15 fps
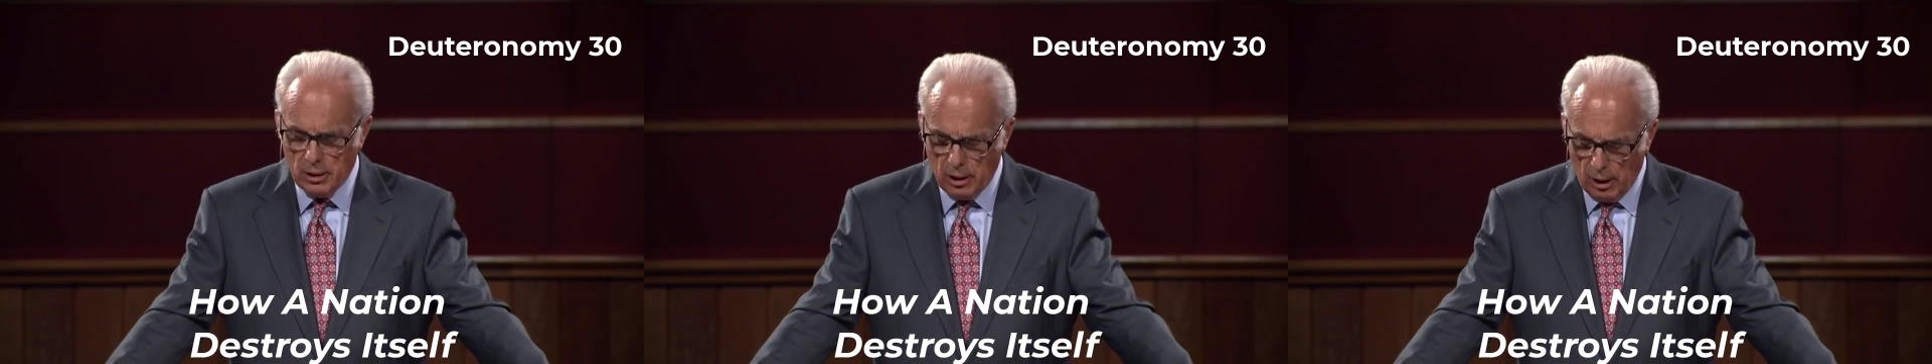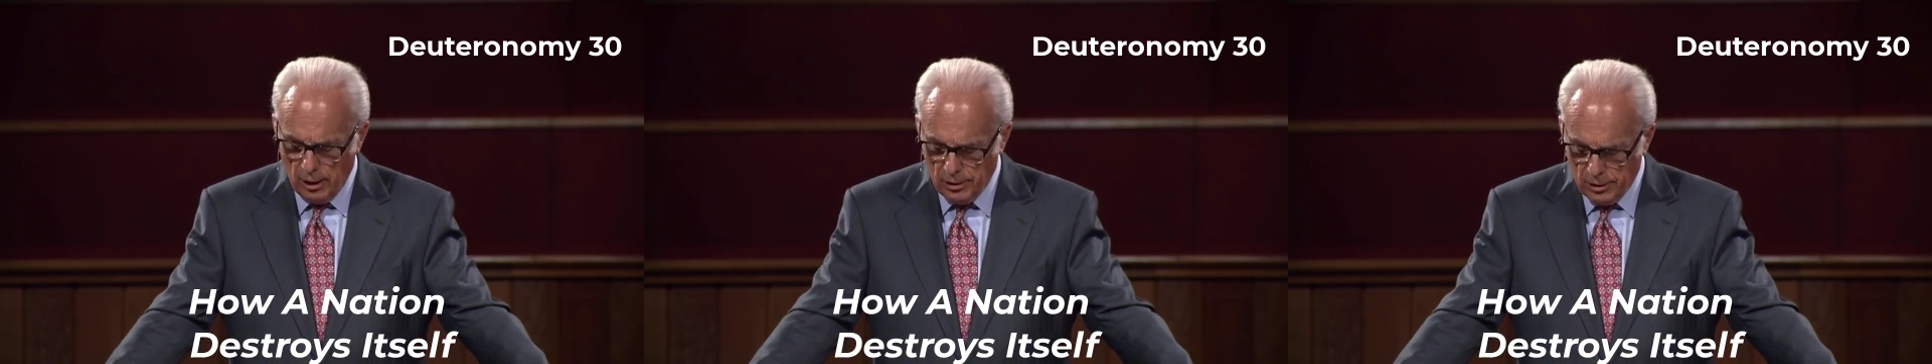
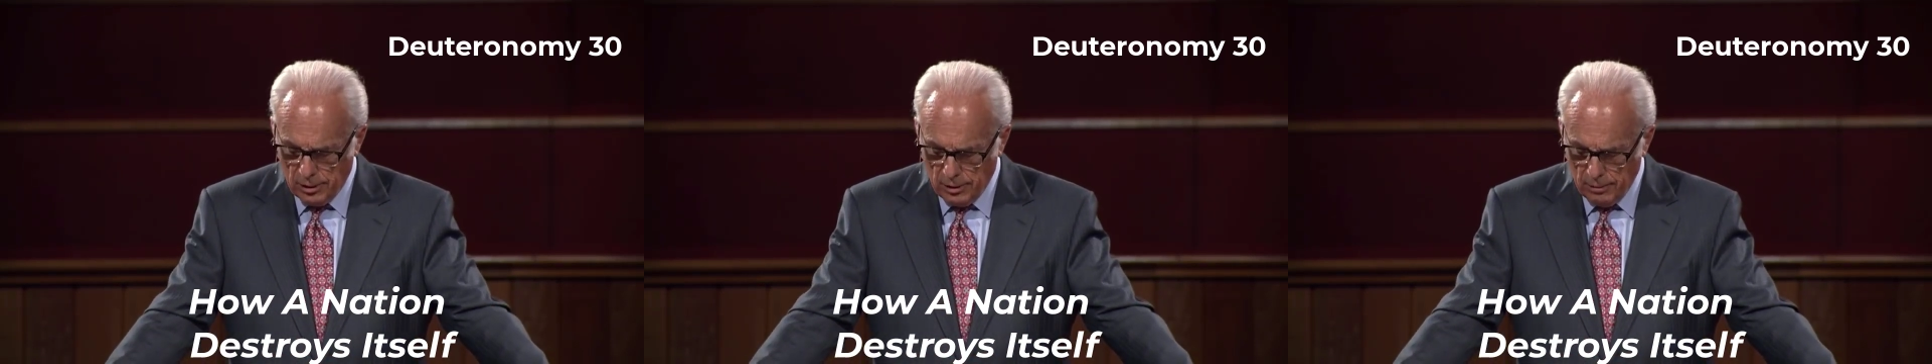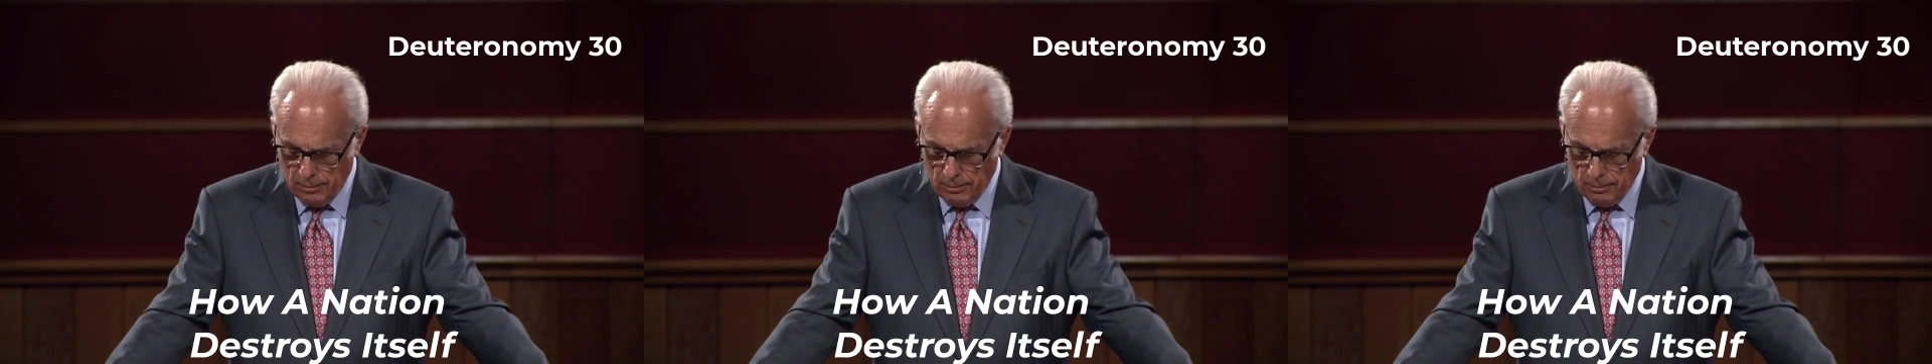
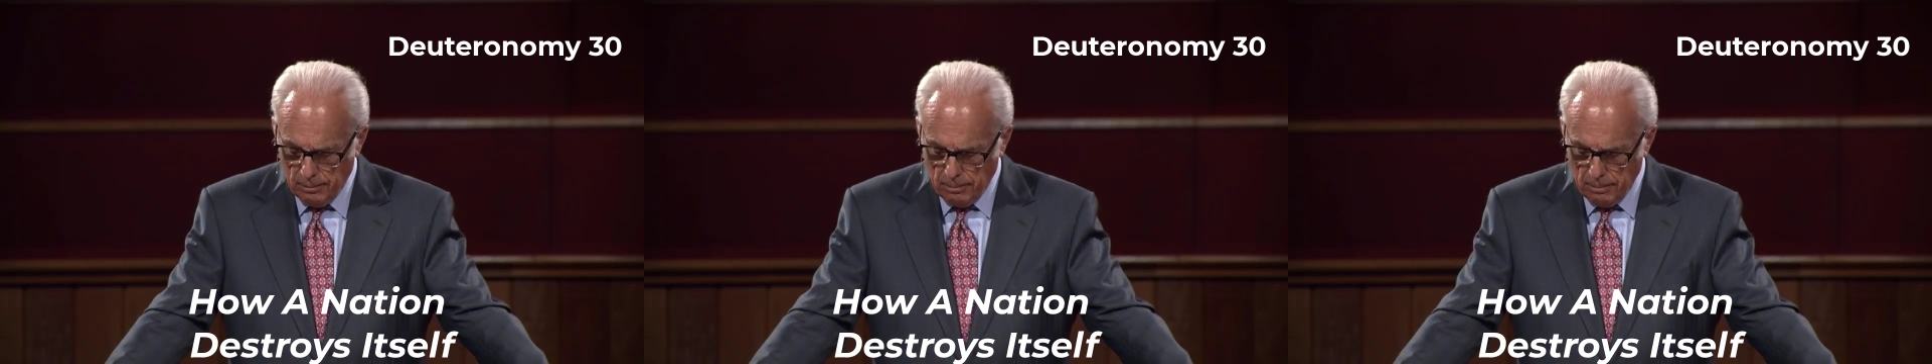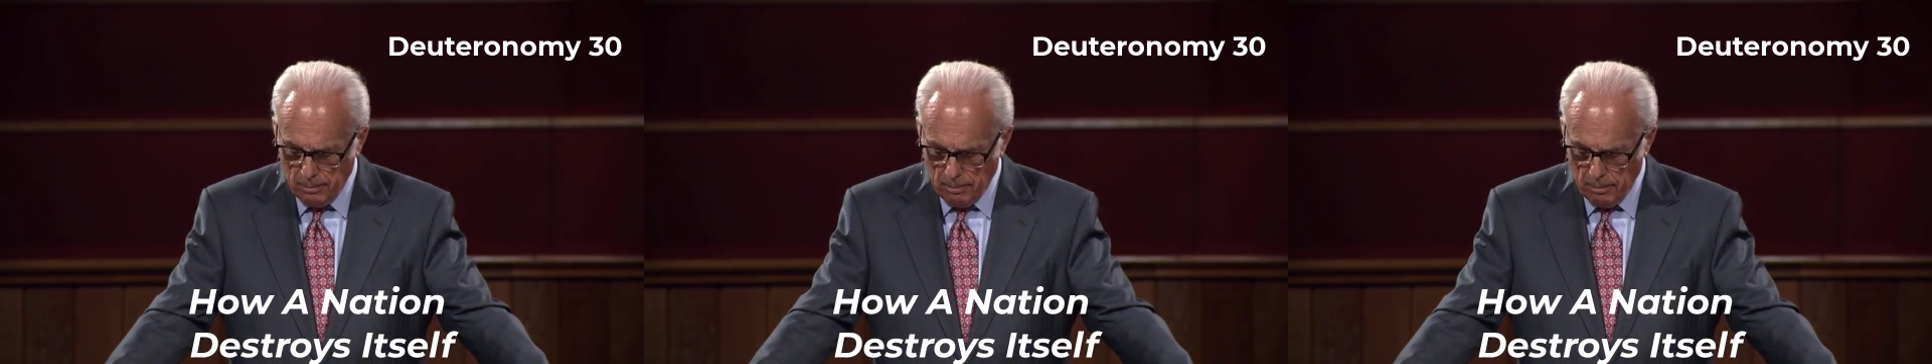States.
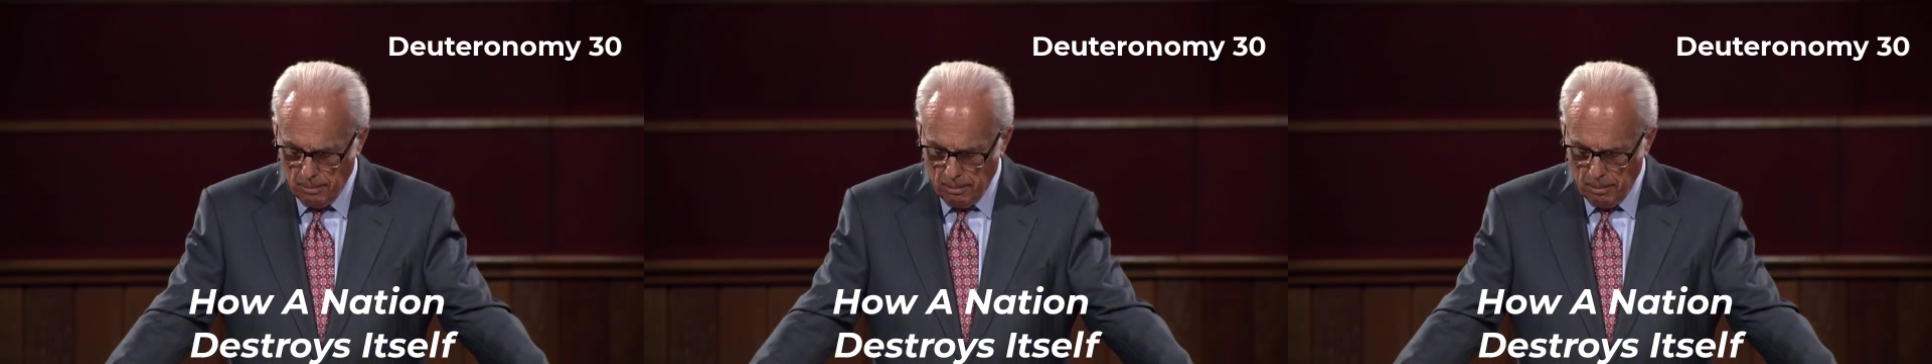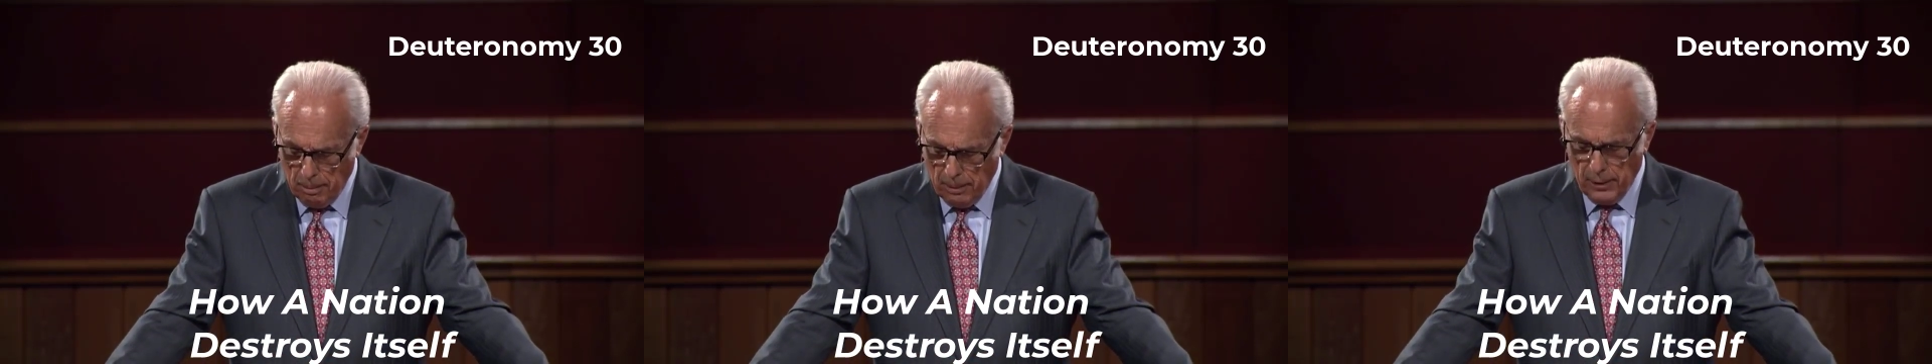
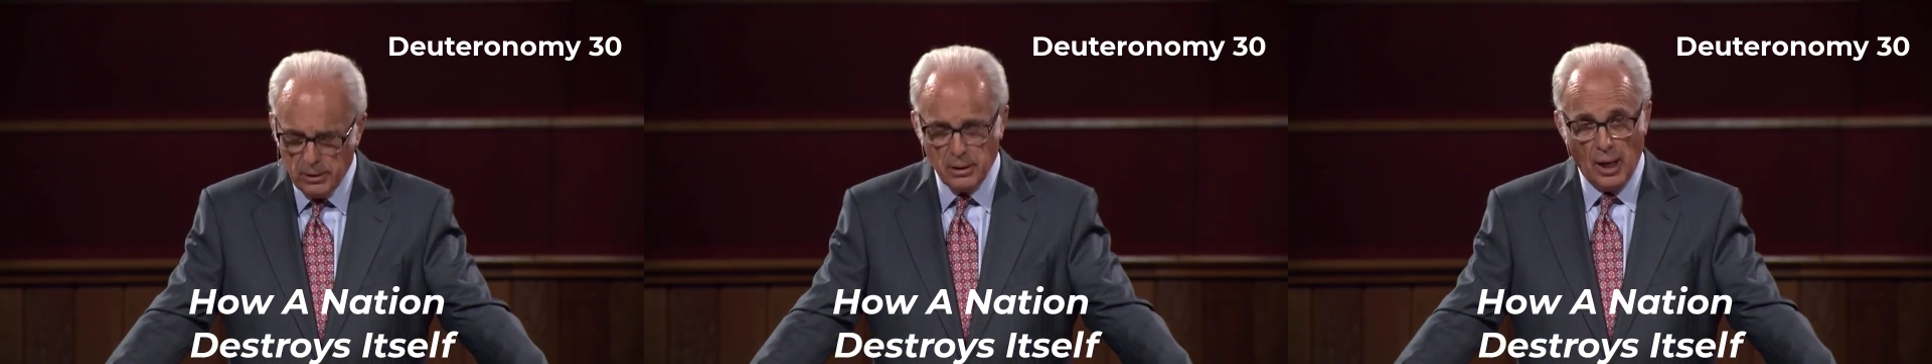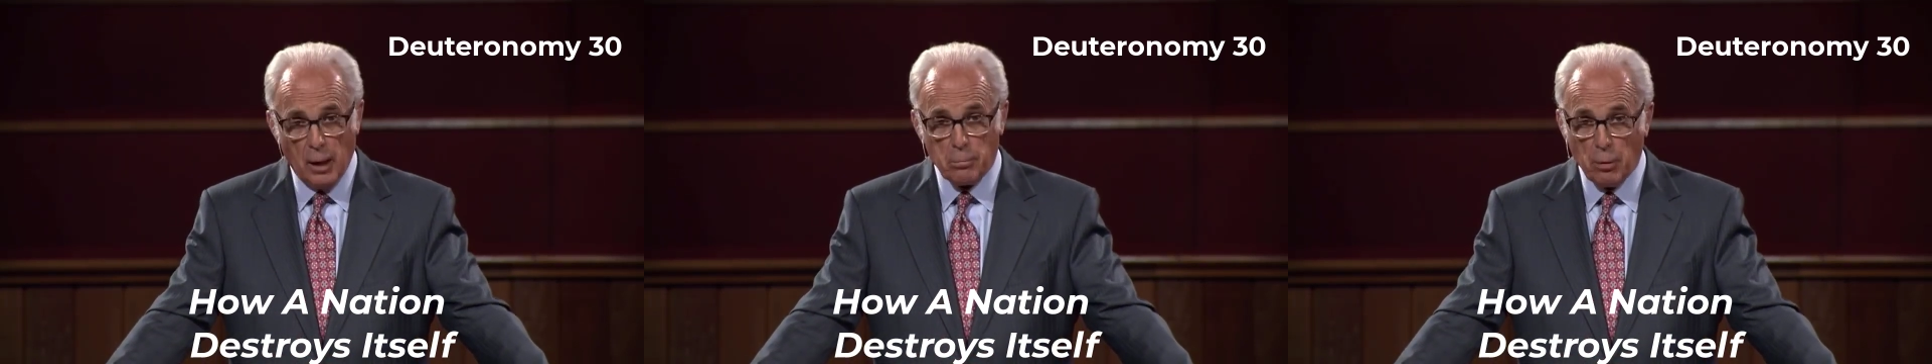
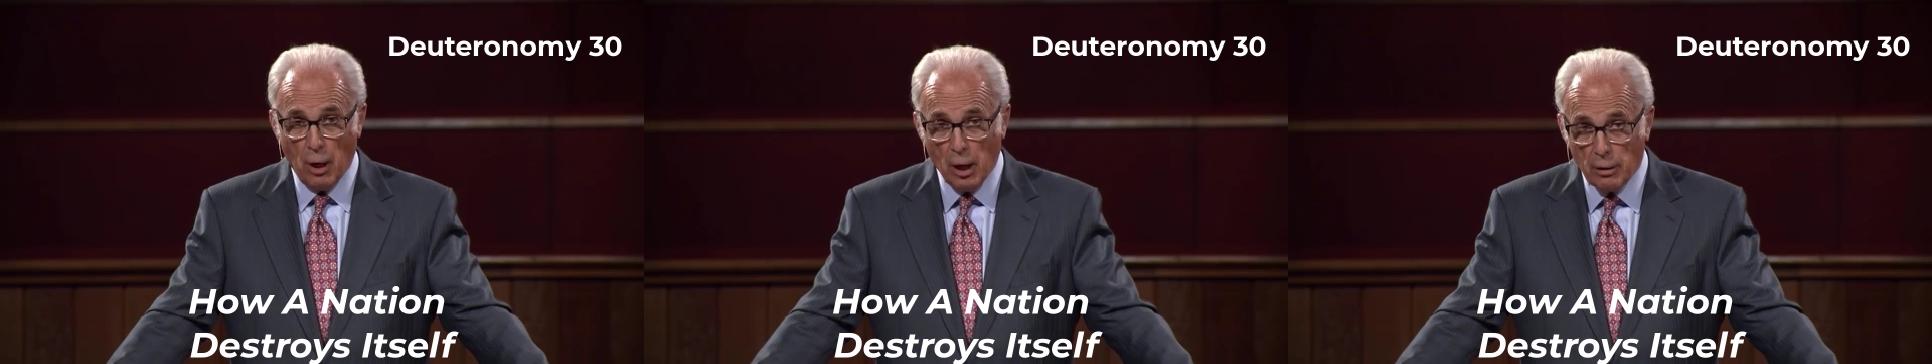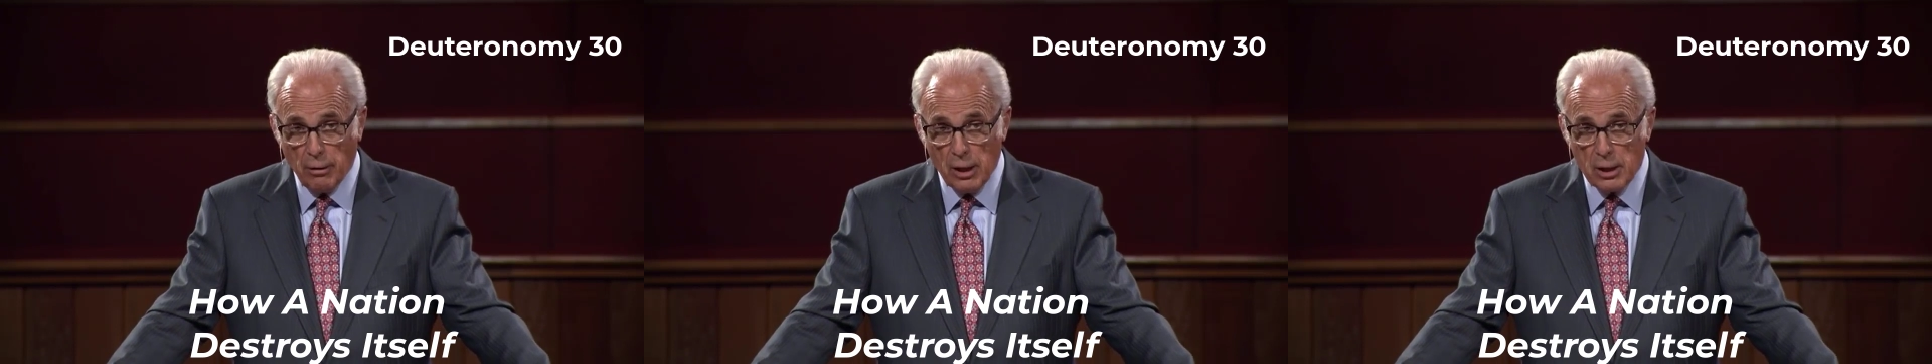Is that
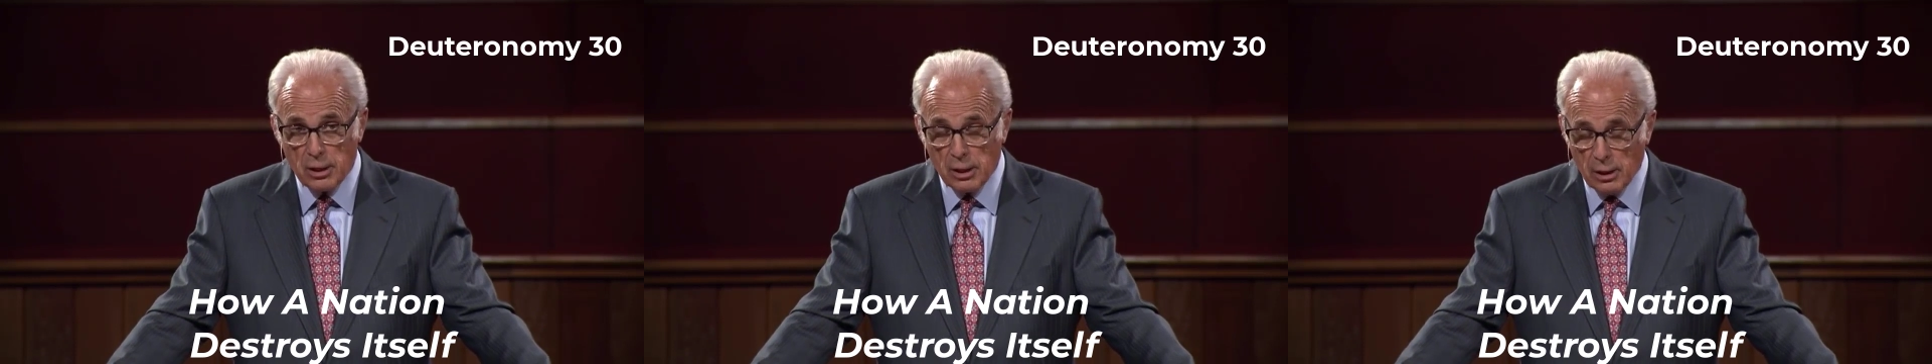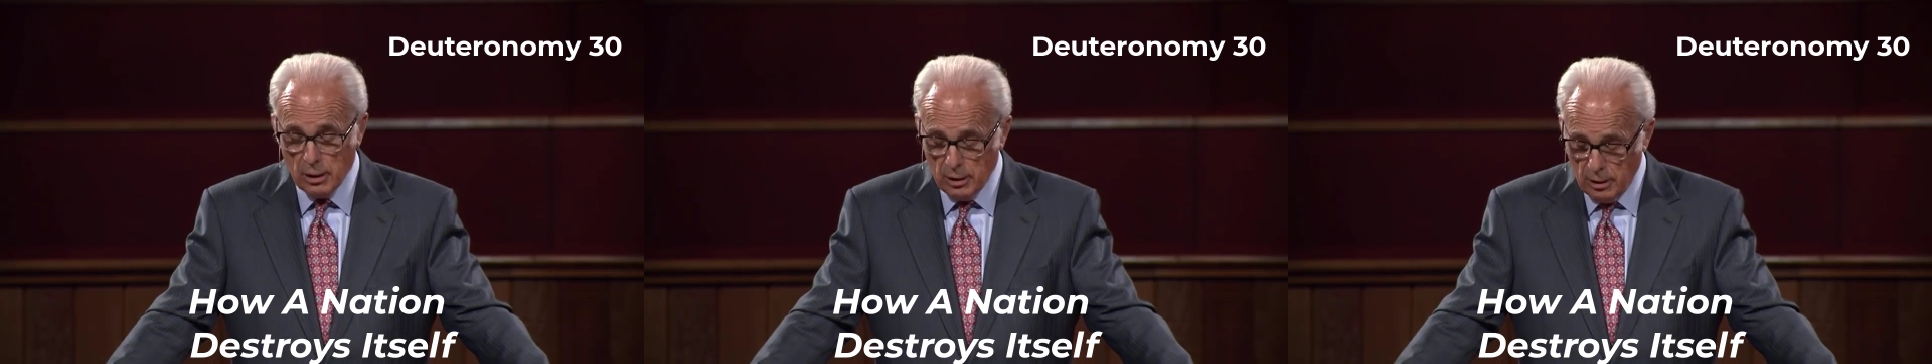
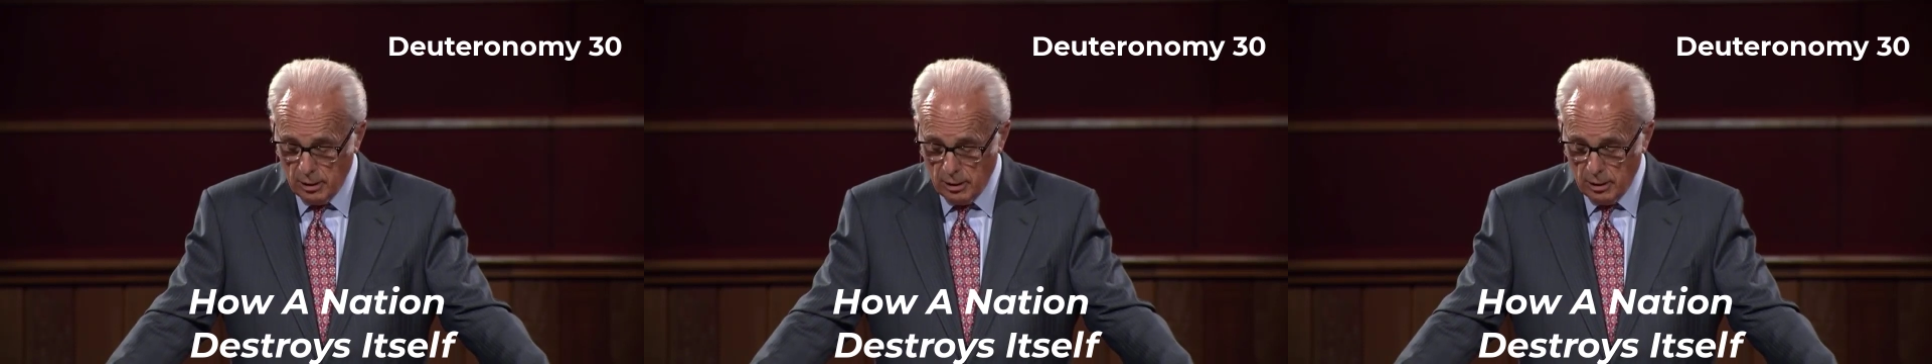progress?